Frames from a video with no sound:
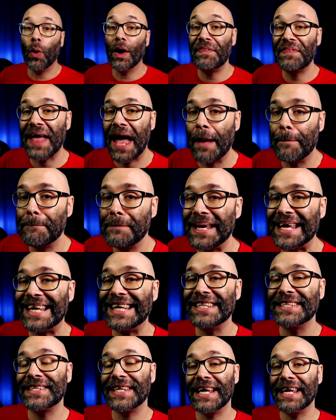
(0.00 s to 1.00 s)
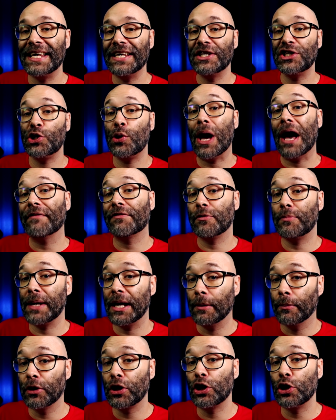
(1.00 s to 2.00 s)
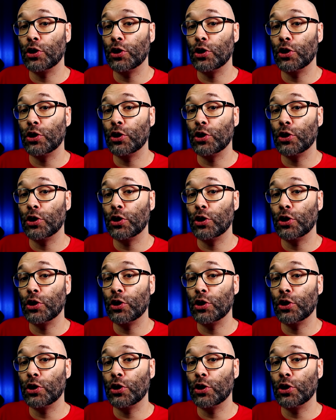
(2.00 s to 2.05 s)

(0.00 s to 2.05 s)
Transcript: What that means is you have to be able to